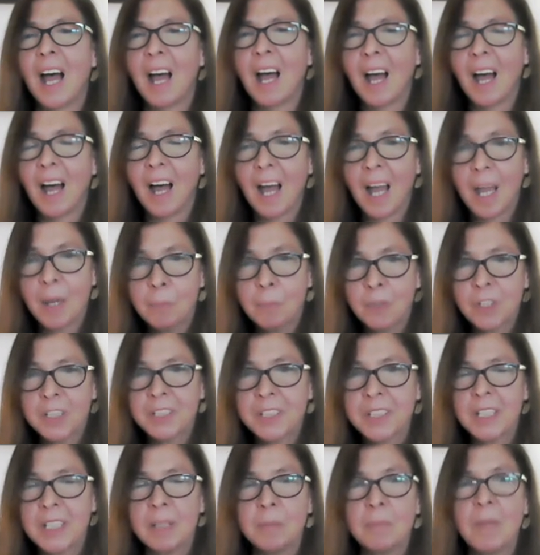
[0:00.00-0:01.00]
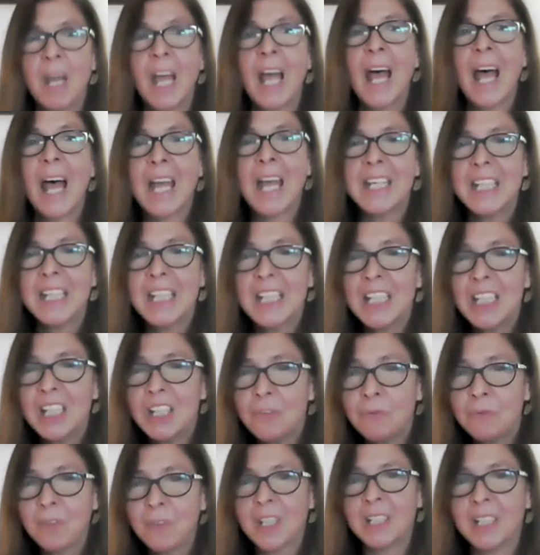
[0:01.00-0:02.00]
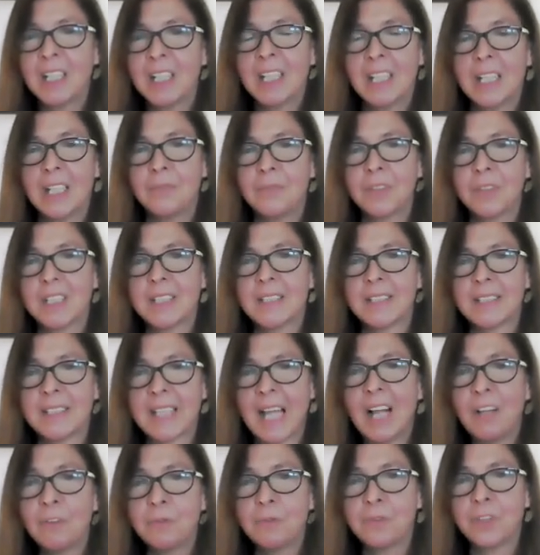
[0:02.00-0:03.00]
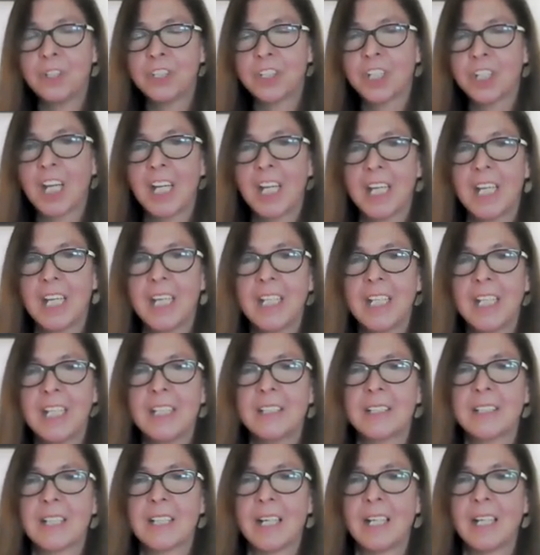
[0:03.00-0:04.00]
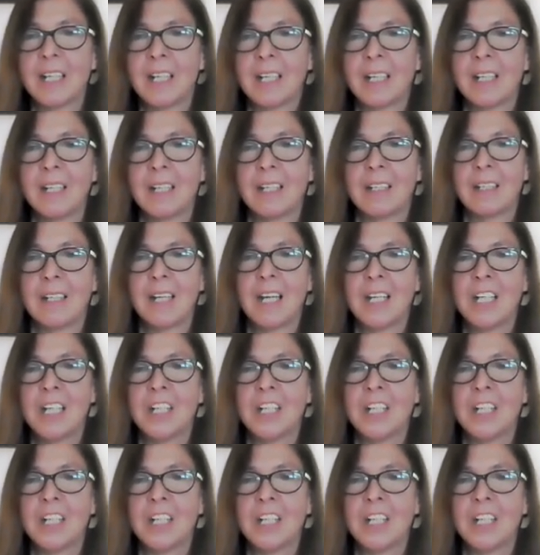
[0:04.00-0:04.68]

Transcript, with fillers: hybrid team, and even if the selfish is uh, an